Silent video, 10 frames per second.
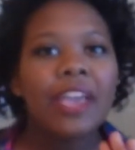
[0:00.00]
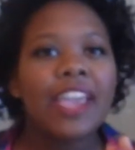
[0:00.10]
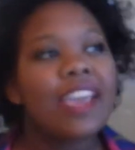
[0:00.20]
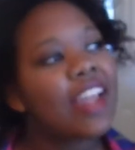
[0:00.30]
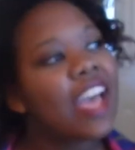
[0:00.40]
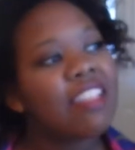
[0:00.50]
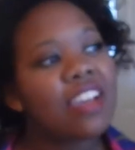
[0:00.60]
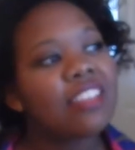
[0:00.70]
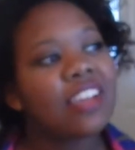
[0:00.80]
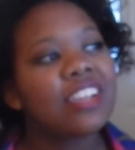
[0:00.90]
And I
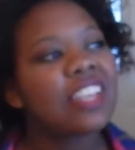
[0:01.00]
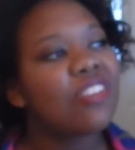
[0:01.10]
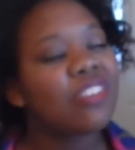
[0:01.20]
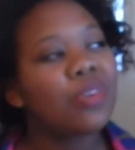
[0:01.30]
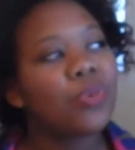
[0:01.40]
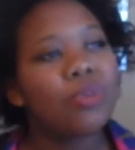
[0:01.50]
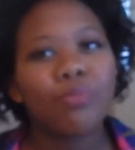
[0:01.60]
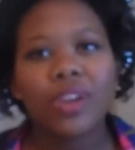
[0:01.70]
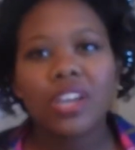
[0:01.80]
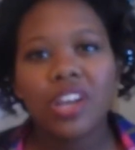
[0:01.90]
like that because I don't like wearing
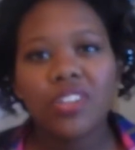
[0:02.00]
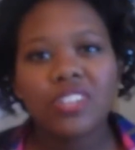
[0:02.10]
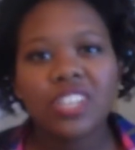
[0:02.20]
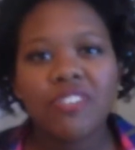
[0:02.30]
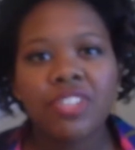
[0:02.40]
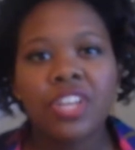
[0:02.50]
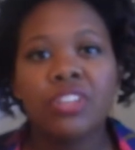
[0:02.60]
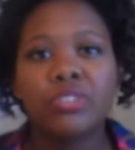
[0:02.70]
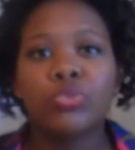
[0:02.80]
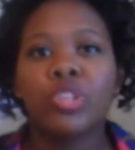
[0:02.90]
bright colors because I feel like it
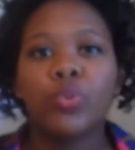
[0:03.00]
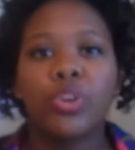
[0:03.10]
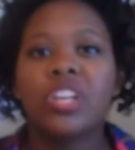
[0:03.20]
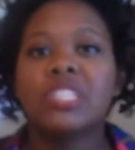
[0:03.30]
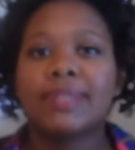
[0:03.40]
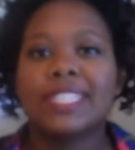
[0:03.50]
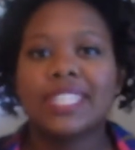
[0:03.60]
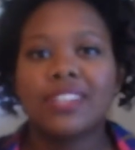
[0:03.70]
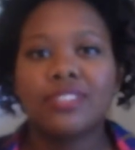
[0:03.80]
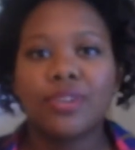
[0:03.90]
looks really weird against my
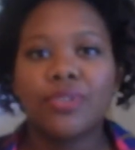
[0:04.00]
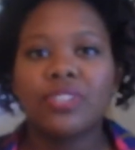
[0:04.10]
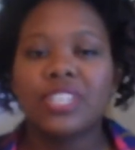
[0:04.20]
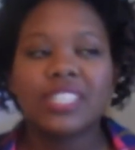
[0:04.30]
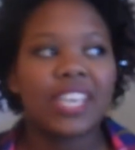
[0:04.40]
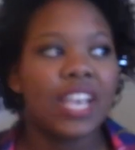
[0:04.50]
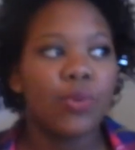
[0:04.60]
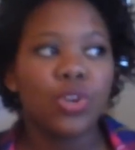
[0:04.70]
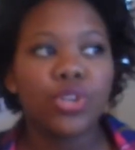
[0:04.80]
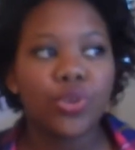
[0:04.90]
skin tone because I can't
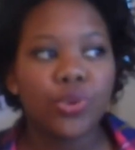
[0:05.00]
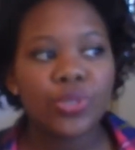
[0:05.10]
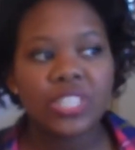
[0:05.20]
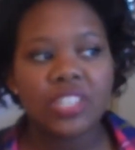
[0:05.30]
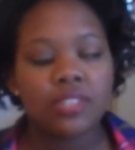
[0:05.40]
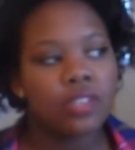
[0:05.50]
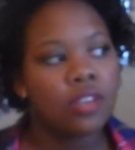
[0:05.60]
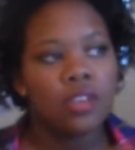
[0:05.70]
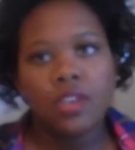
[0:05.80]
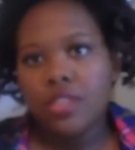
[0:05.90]
wear nudes because
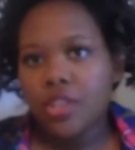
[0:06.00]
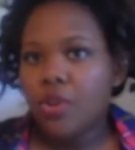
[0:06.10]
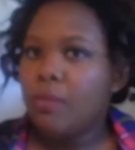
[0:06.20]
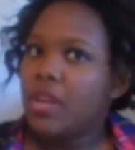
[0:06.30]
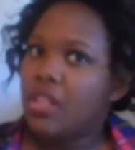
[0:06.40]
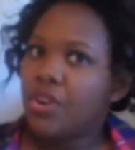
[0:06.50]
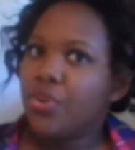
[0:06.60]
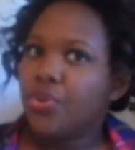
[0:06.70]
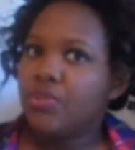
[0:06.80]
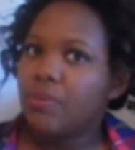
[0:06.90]
they don't make a lot of
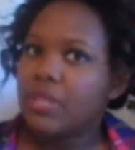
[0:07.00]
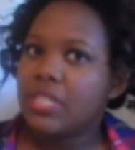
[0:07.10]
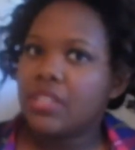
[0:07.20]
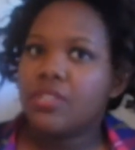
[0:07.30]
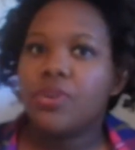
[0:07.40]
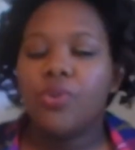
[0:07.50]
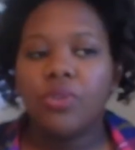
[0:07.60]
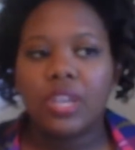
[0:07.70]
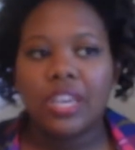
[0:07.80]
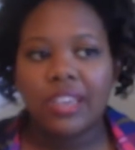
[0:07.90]
nudes for my skin
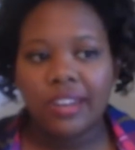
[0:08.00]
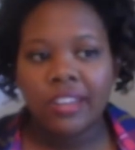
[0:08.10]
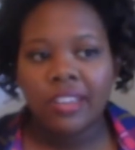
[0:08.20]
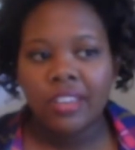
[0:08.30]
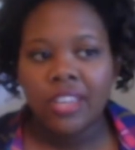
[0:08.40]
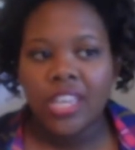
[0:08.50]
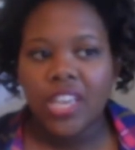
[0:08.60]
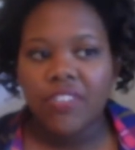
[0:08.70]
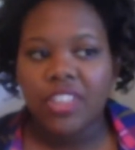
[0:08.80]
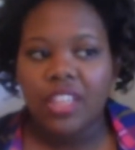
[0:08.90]
tone. And
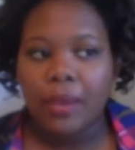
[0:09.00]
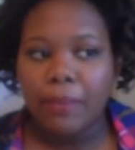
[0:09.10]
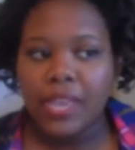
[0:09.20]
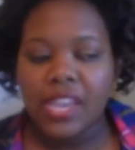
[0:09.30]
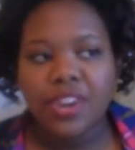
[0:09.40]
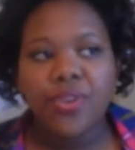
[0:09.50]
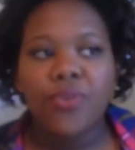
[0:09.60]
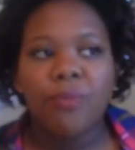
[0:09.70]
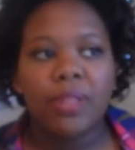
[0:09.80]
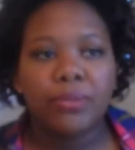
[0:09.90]
if I get like a pinky
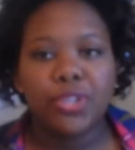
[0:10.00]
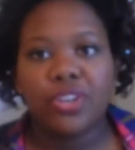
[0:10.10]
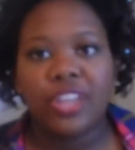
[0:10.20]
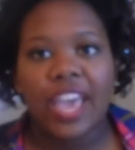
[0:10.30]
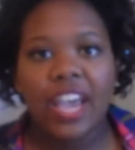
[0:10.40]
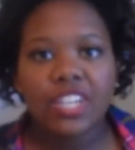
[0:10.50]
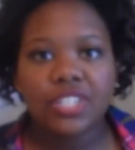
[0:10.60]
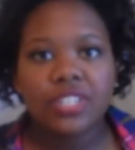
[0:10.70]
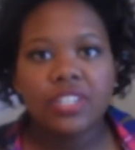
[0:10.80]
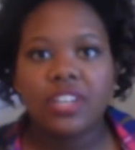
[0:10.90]
nude, my lips look
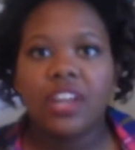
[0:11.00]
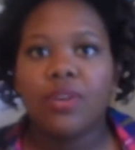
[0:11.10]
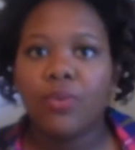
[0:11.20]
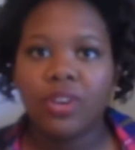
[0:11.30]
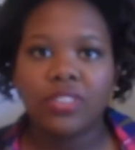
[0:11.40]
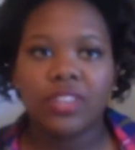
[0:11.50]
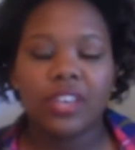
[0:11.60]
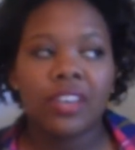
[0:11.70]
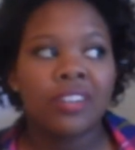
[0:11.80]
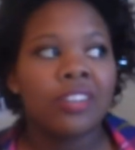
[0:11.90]
ashy and I don't want
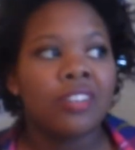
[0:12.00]
that.